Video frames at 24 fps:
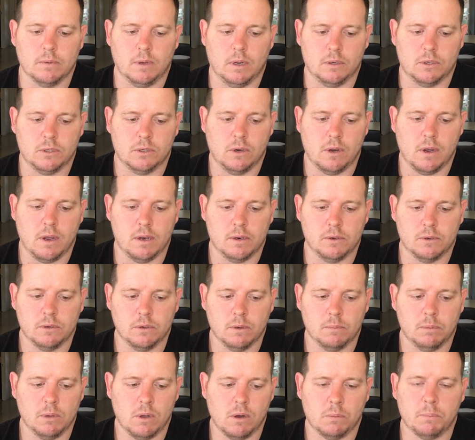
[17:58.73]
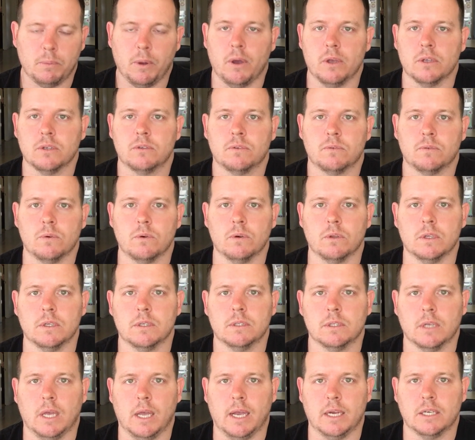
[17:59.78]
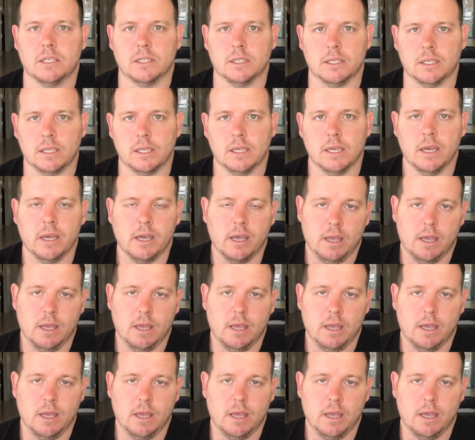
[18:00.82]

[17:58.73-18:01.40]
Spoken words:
I'll try and do a blog post for this actually.